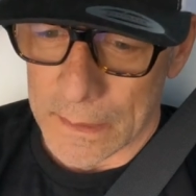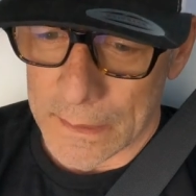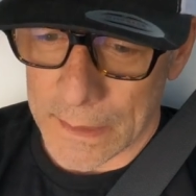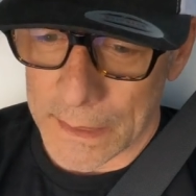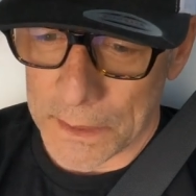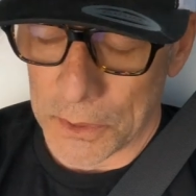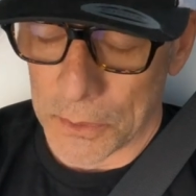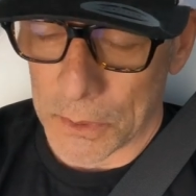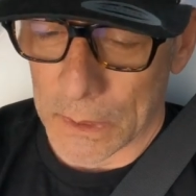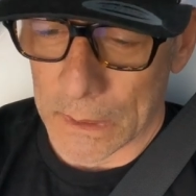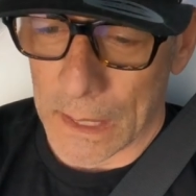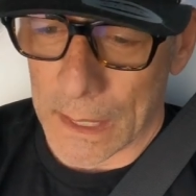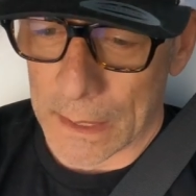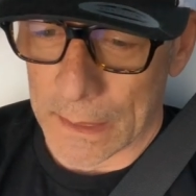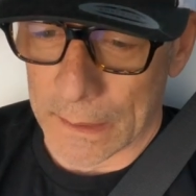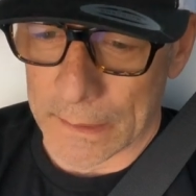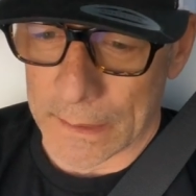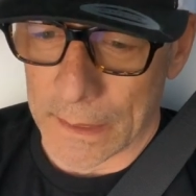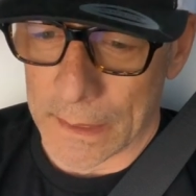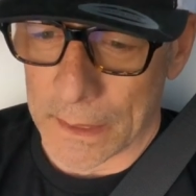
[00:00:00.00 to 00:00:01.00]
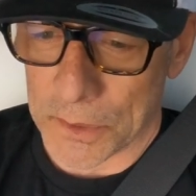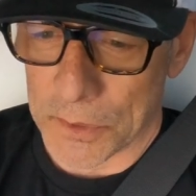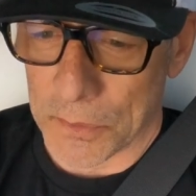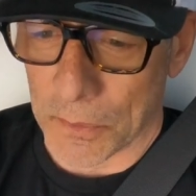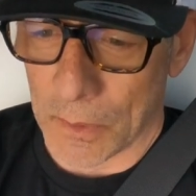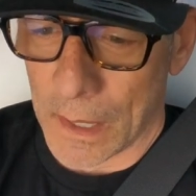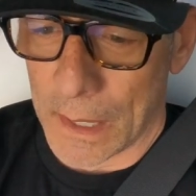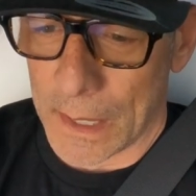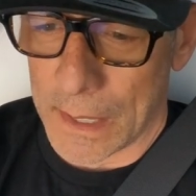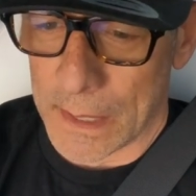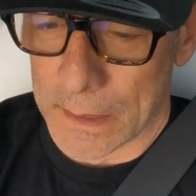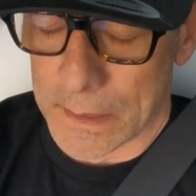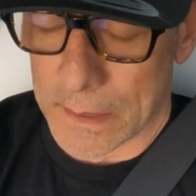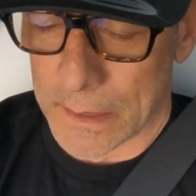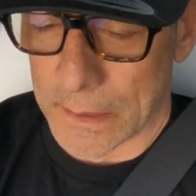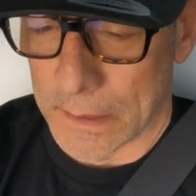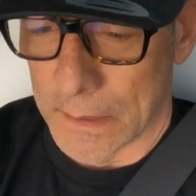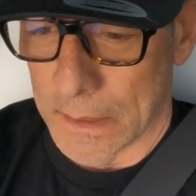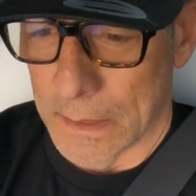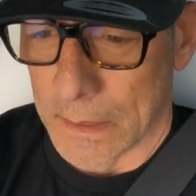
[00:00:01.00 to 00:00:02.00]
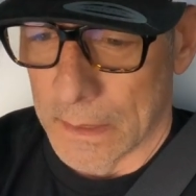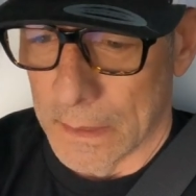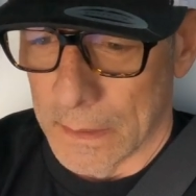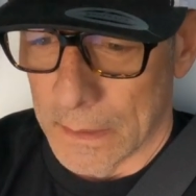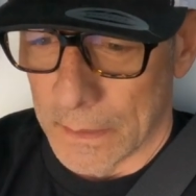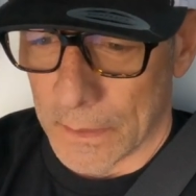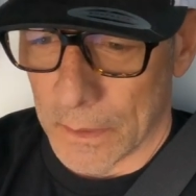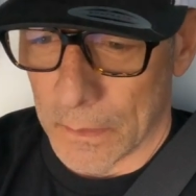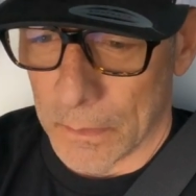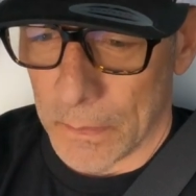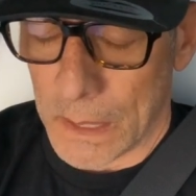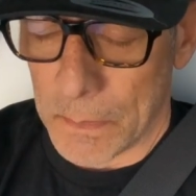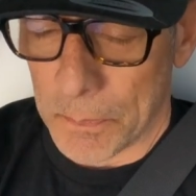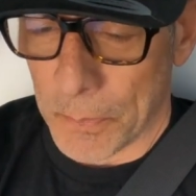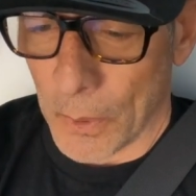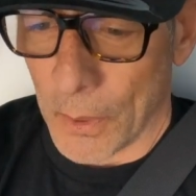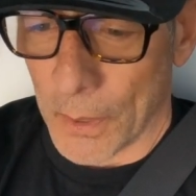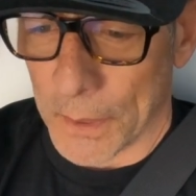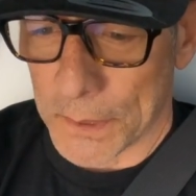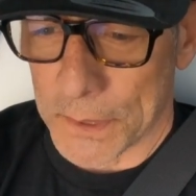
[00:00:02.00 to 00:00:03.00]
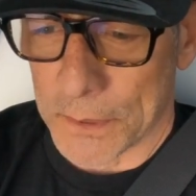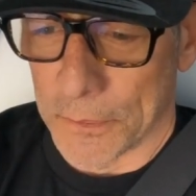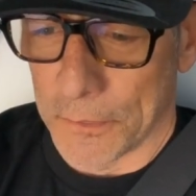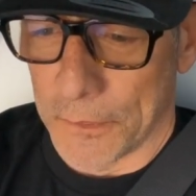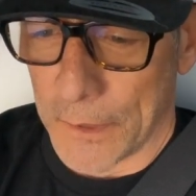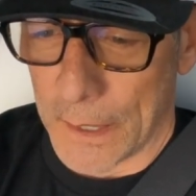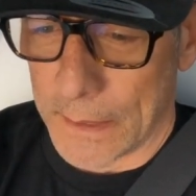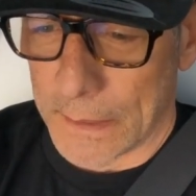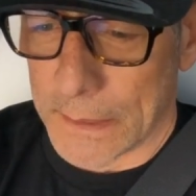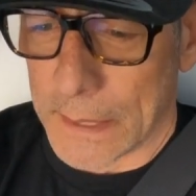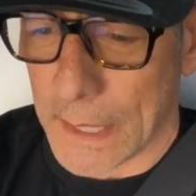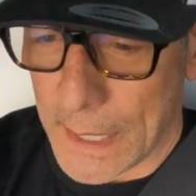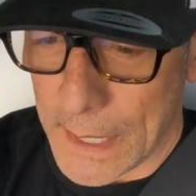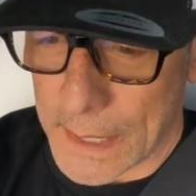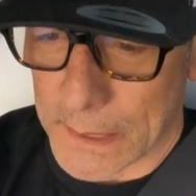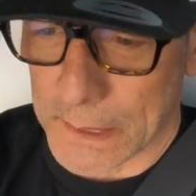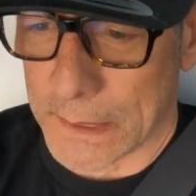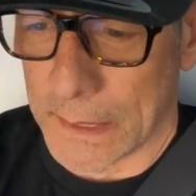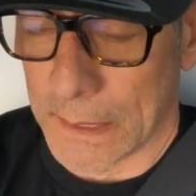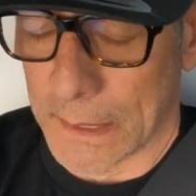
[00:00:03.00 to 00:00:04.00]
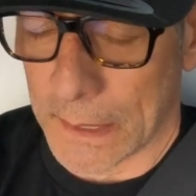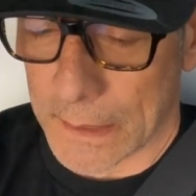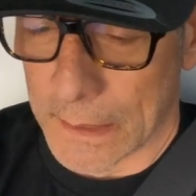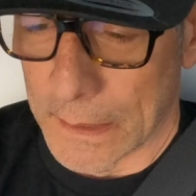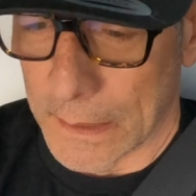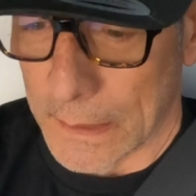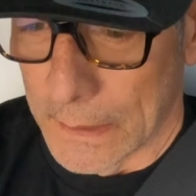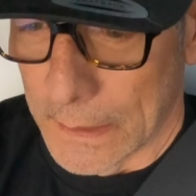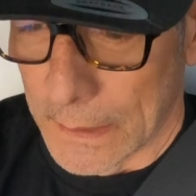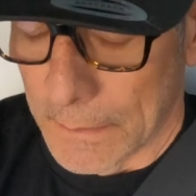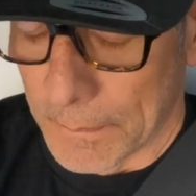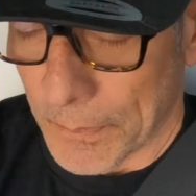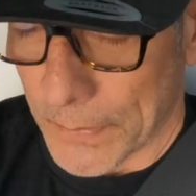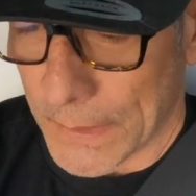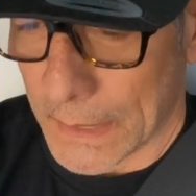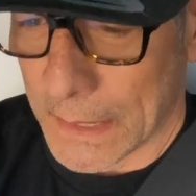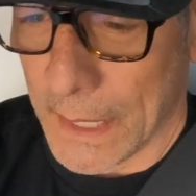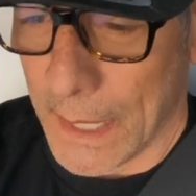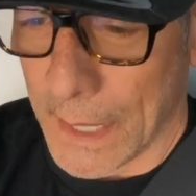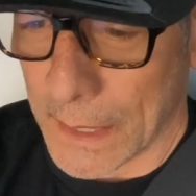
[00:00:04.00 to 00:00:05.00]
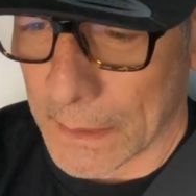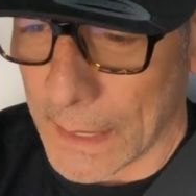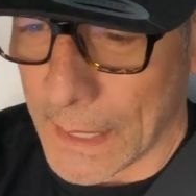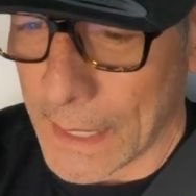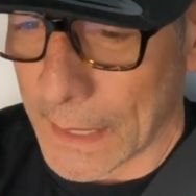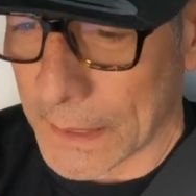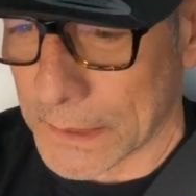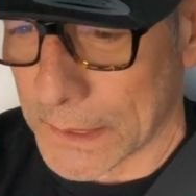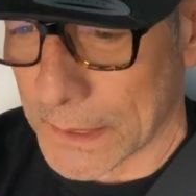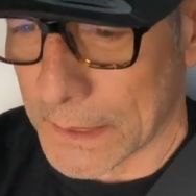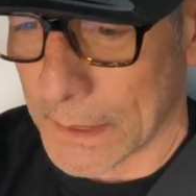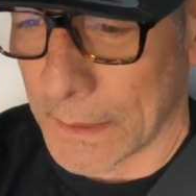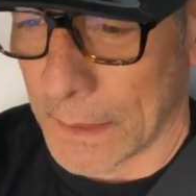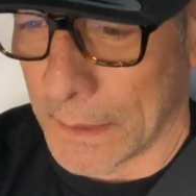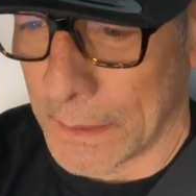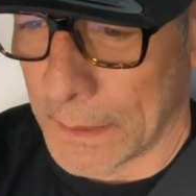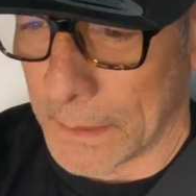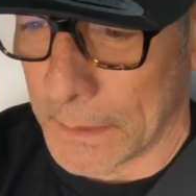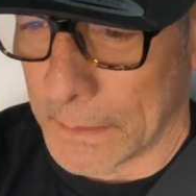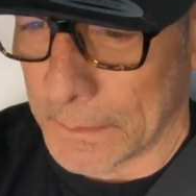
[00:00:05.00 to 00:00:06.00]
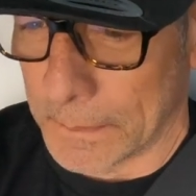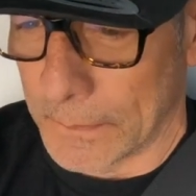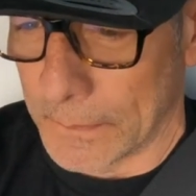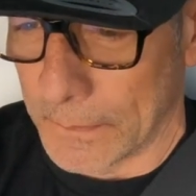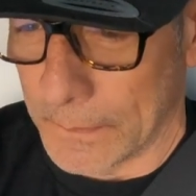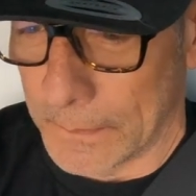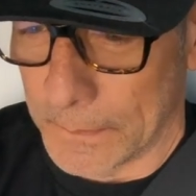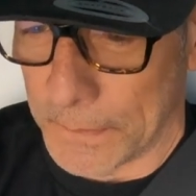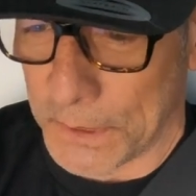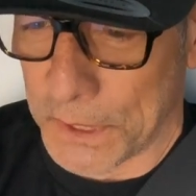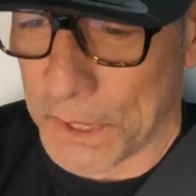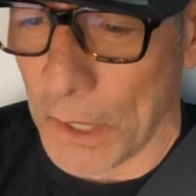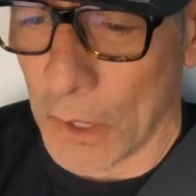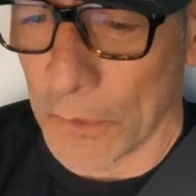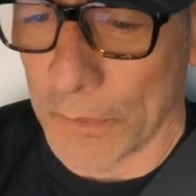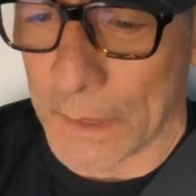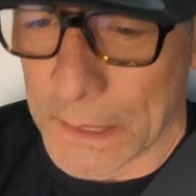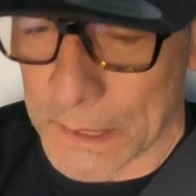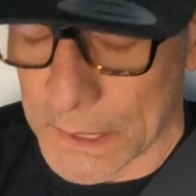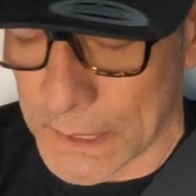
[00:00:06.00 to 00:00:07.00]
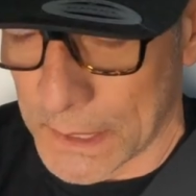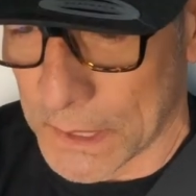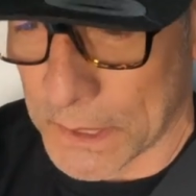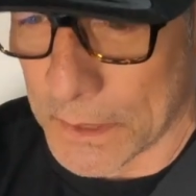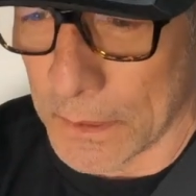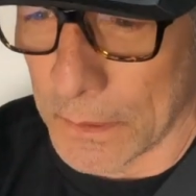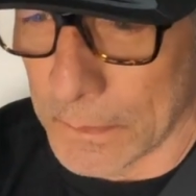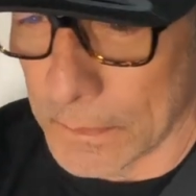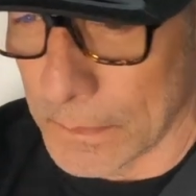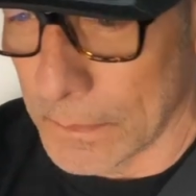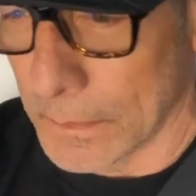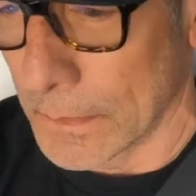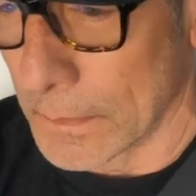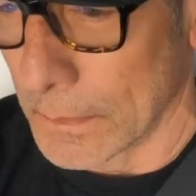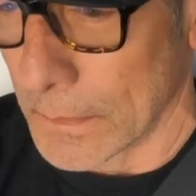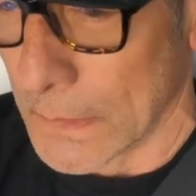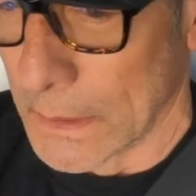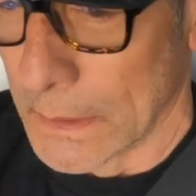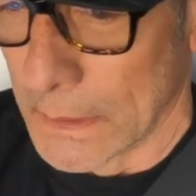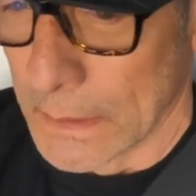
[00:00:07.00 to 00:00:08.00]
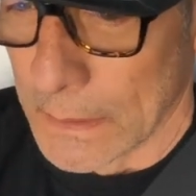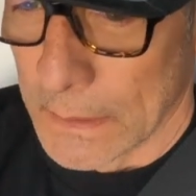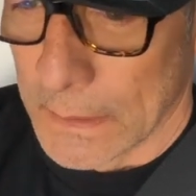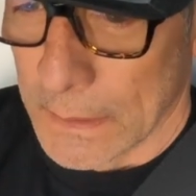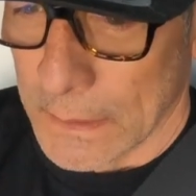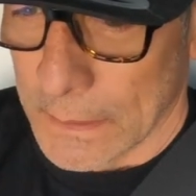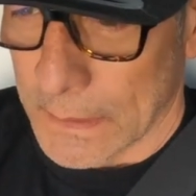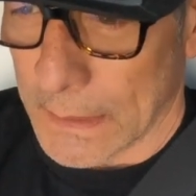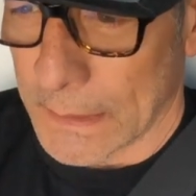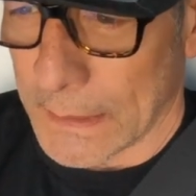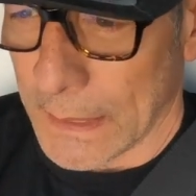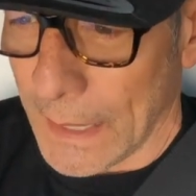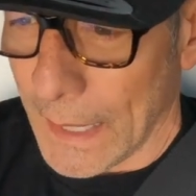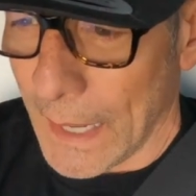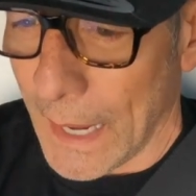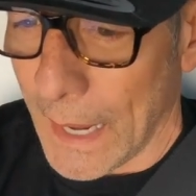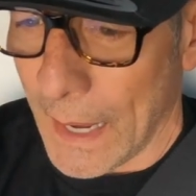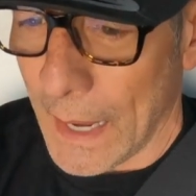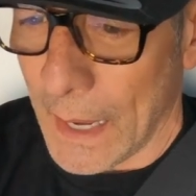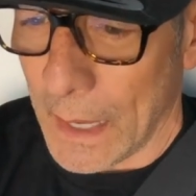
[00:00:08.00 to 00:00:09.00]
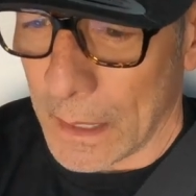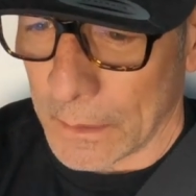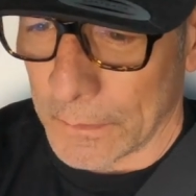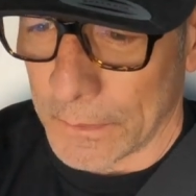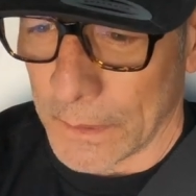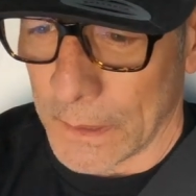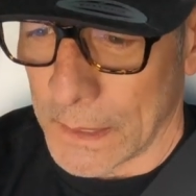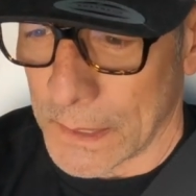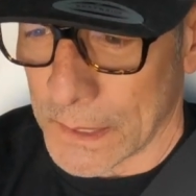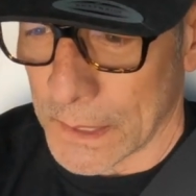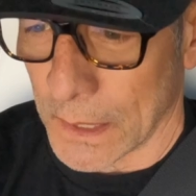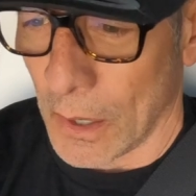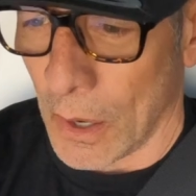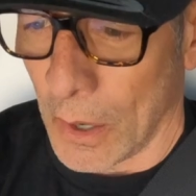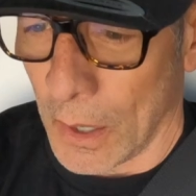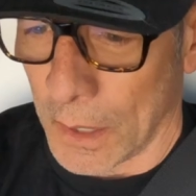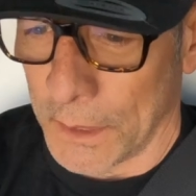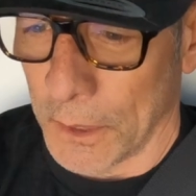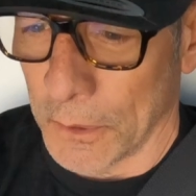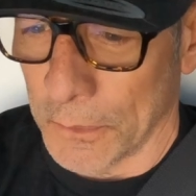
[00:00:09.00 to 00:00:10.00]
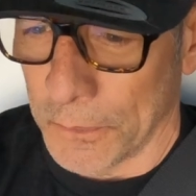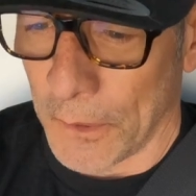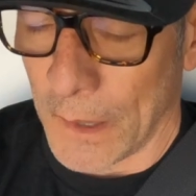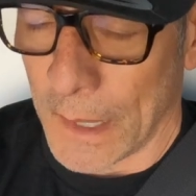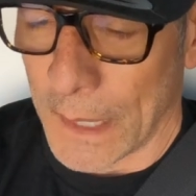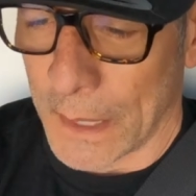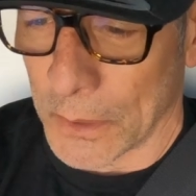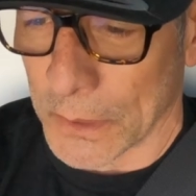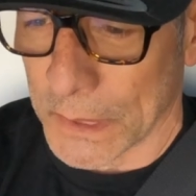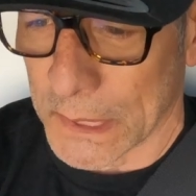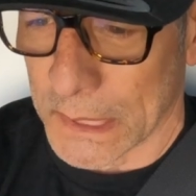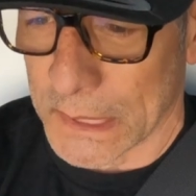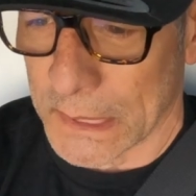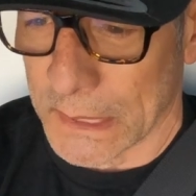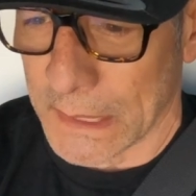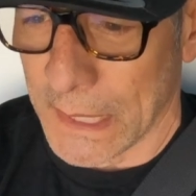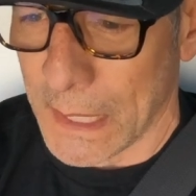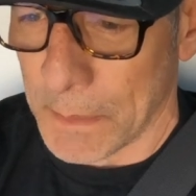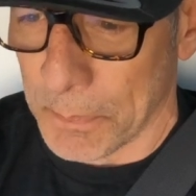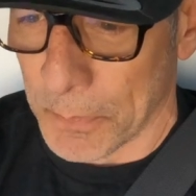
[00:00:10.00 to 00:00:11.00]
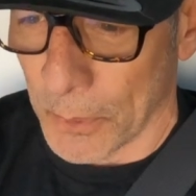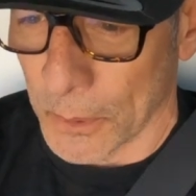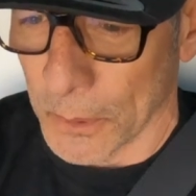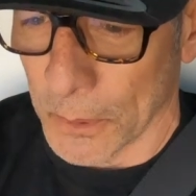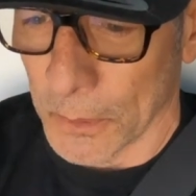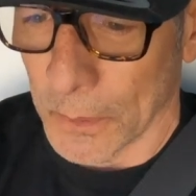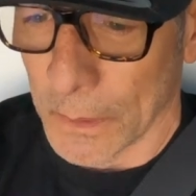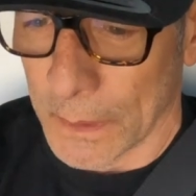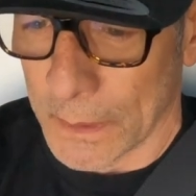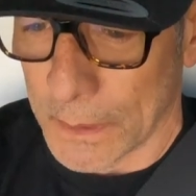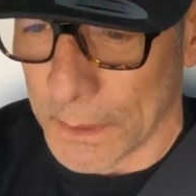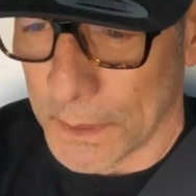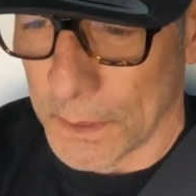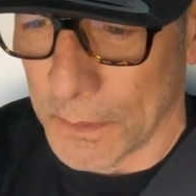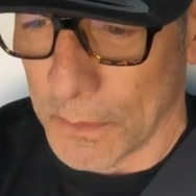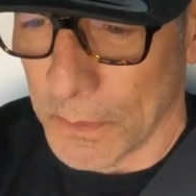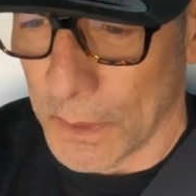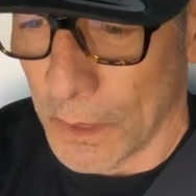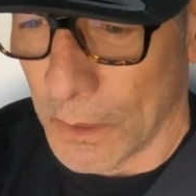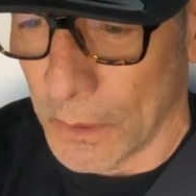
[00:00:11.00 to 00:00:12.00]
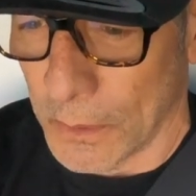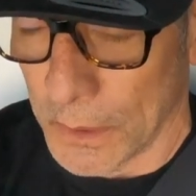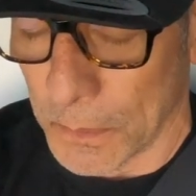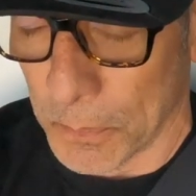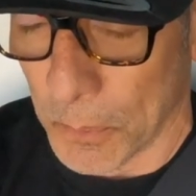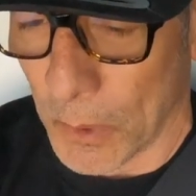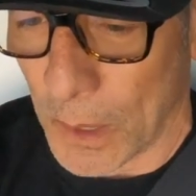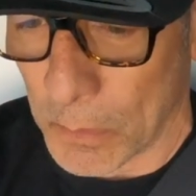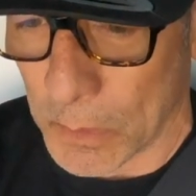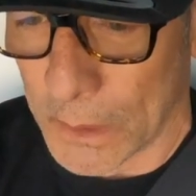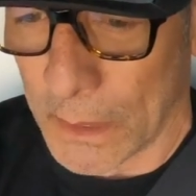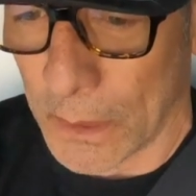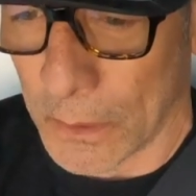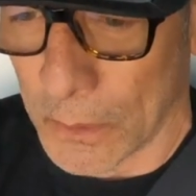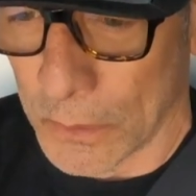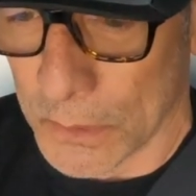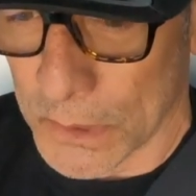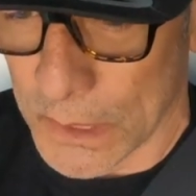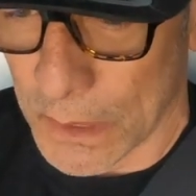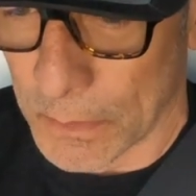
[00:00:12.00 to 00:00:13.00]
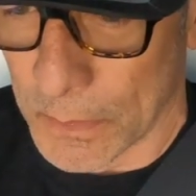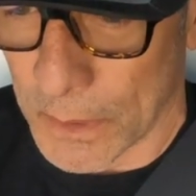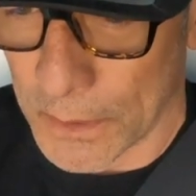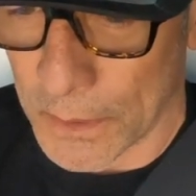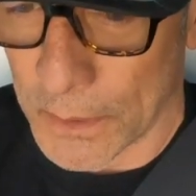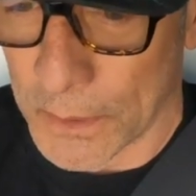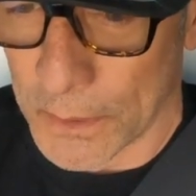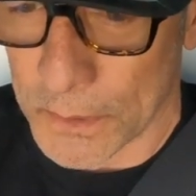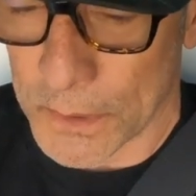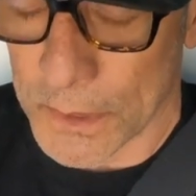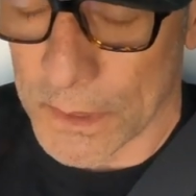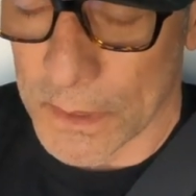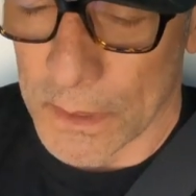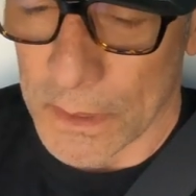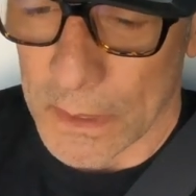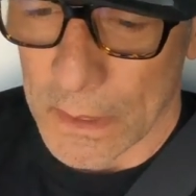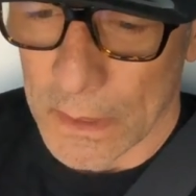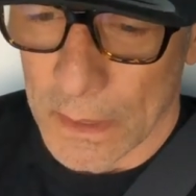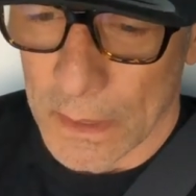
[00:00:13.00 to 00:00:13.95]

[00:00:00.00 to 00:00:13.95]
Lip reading: They do a lot of things right. Their meatballs are fantastic. The Kallax shelving system that they have is an audiophile staple. As you know, you probably own some of those.